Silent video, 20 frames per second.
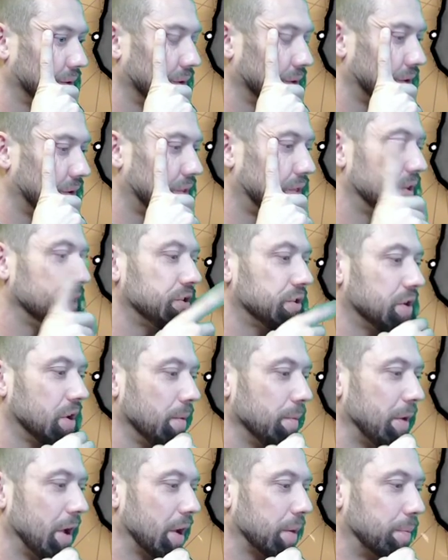Did this
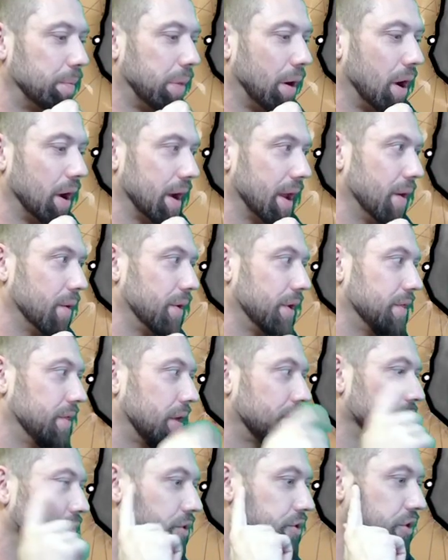scumbag bought out and
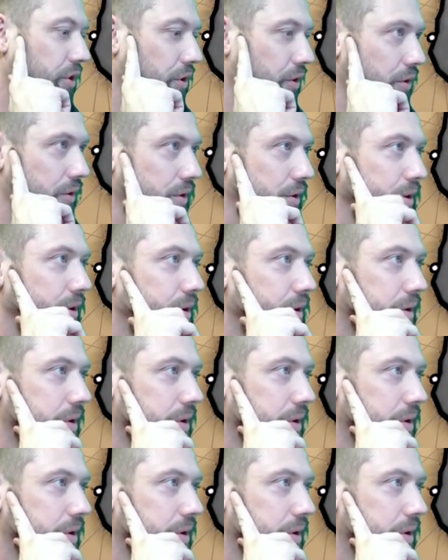then return?